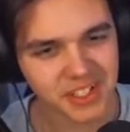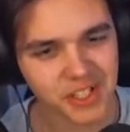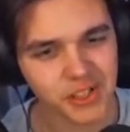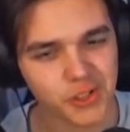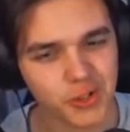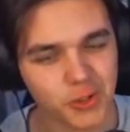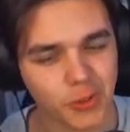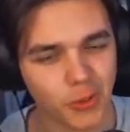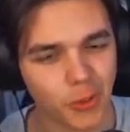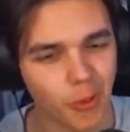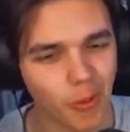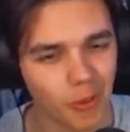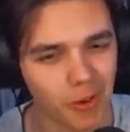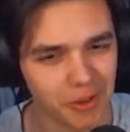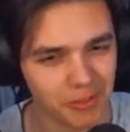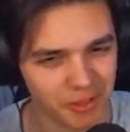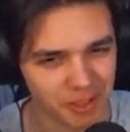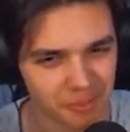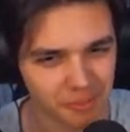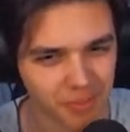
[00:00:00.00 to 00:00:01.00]

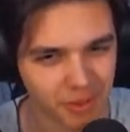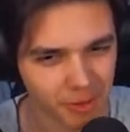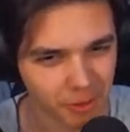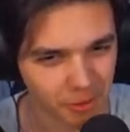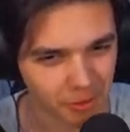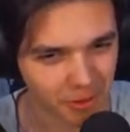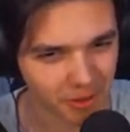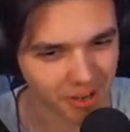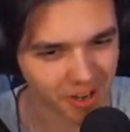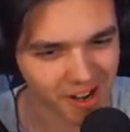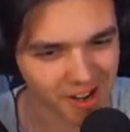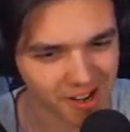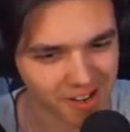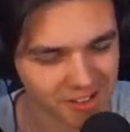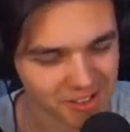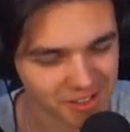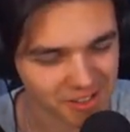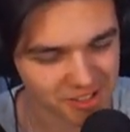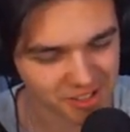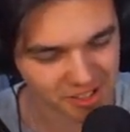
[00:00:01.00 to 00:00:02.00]
destroy the middle
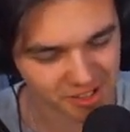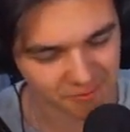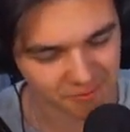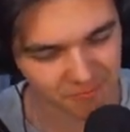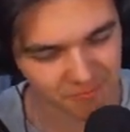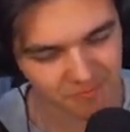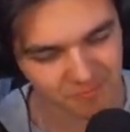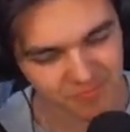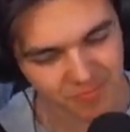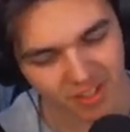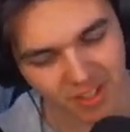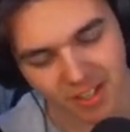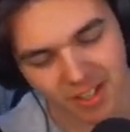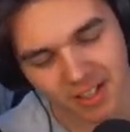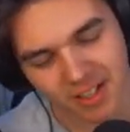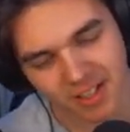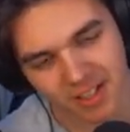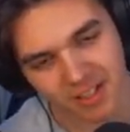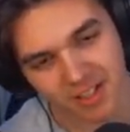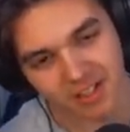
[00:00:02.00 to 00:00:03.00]
class.
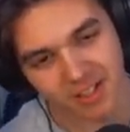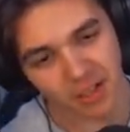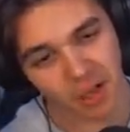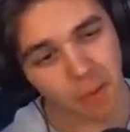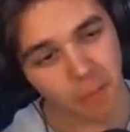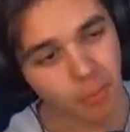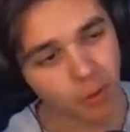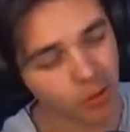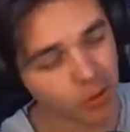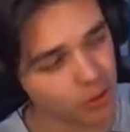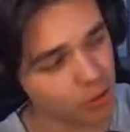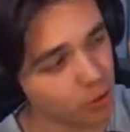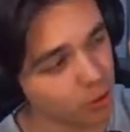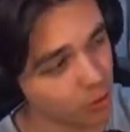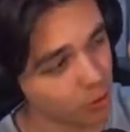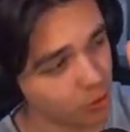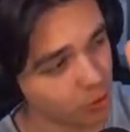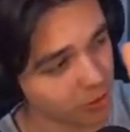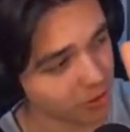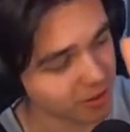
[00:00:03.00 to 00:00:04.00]
Number
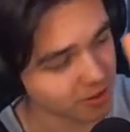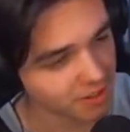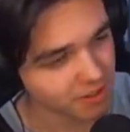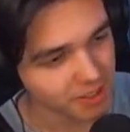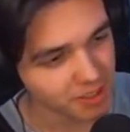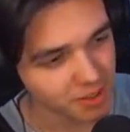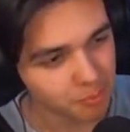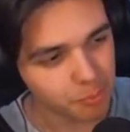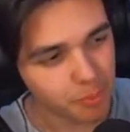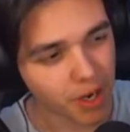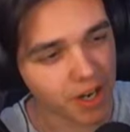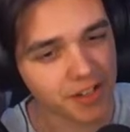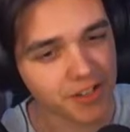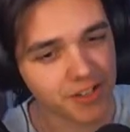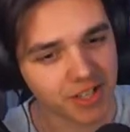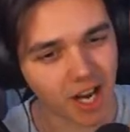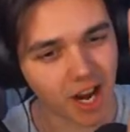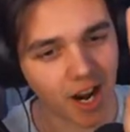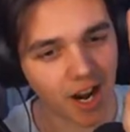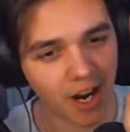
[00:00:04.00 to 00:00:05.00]
two,
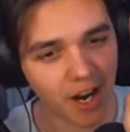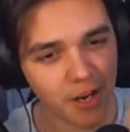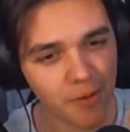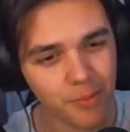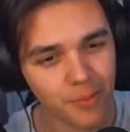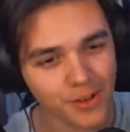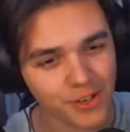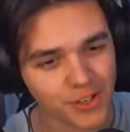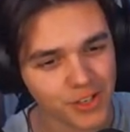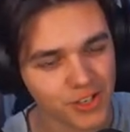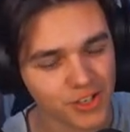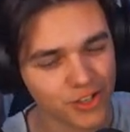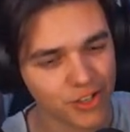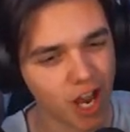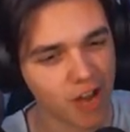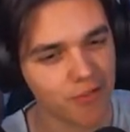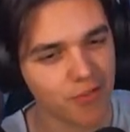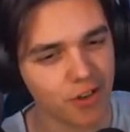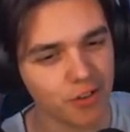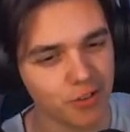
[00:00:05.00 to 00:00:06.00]
bedtime is
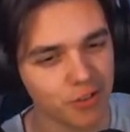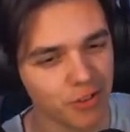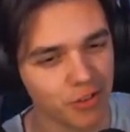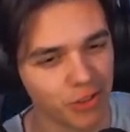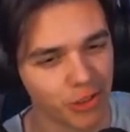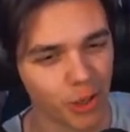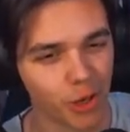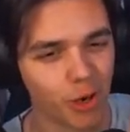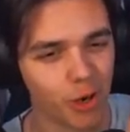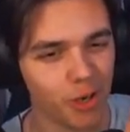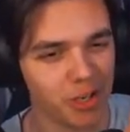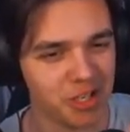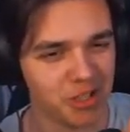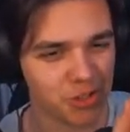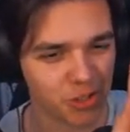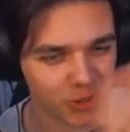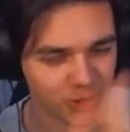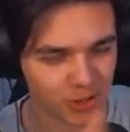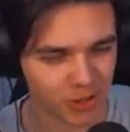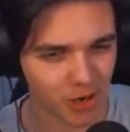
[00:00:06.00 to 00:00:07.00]
7.30
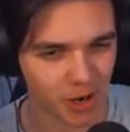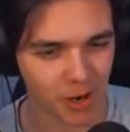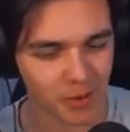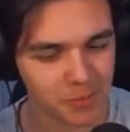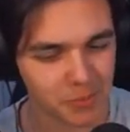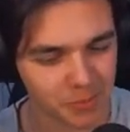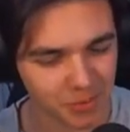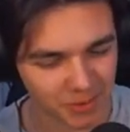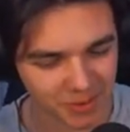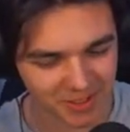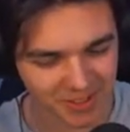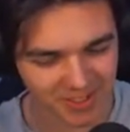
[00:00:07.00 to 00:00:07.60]
sharp.